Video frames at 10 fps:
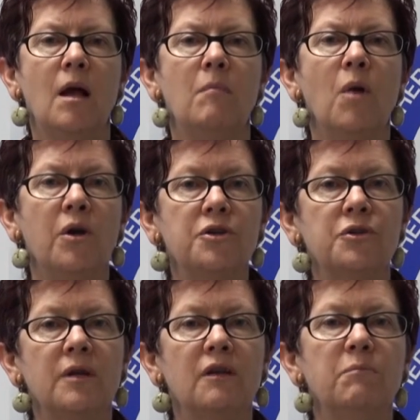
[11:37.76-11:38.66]

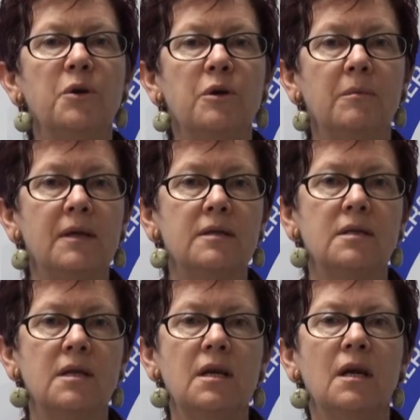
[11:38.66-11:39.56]
Monitoring of
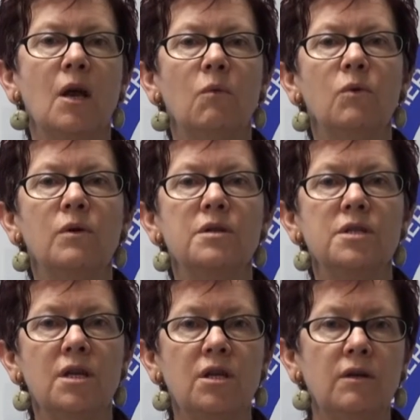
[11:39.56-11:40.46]
permanency will
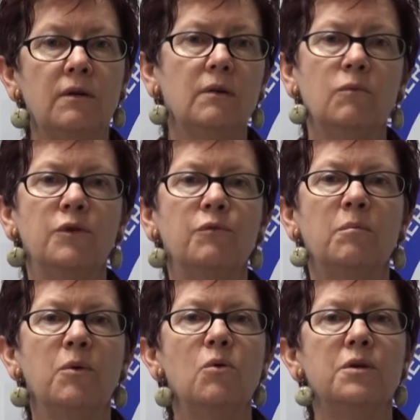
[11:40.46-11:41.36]
continue with
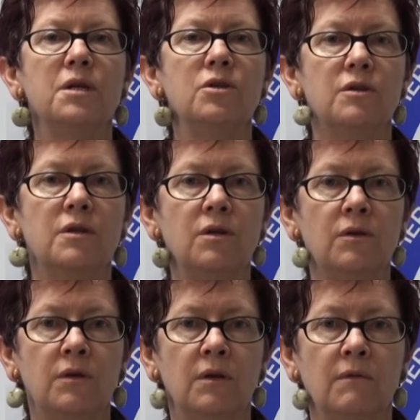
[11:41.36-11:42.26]
reporting to the
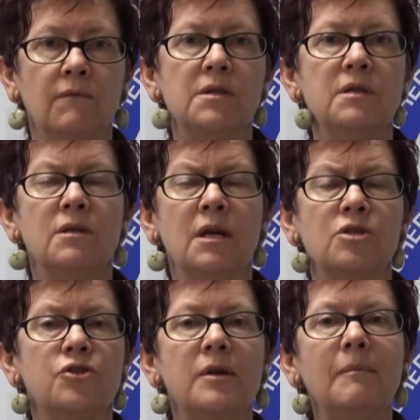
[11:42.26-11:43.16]
union. This is
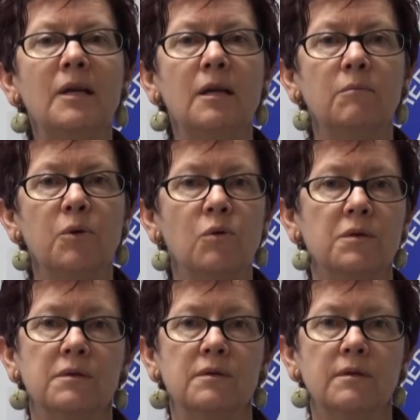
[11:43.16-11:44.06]
extremely
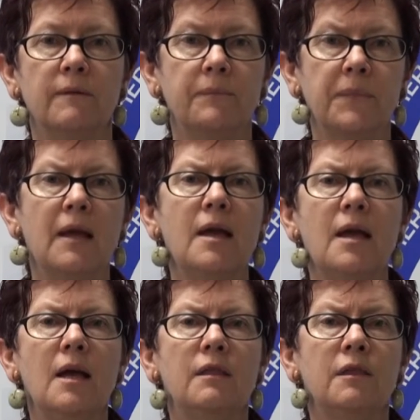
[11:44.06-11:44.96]
important.
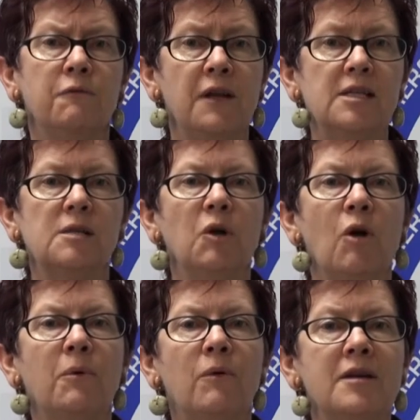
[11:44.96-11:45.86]
The flexible
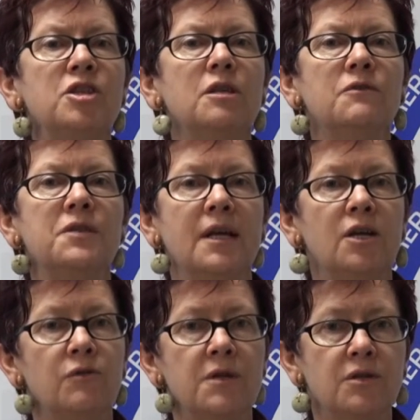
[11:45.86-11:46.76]
operation of
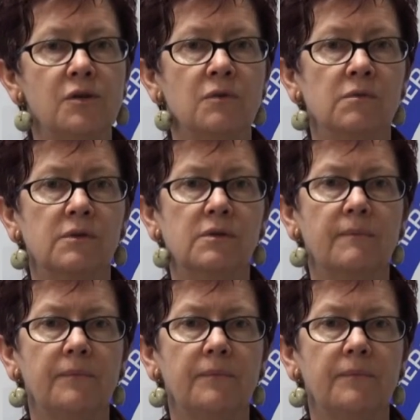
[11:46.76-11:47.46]
secondary schools.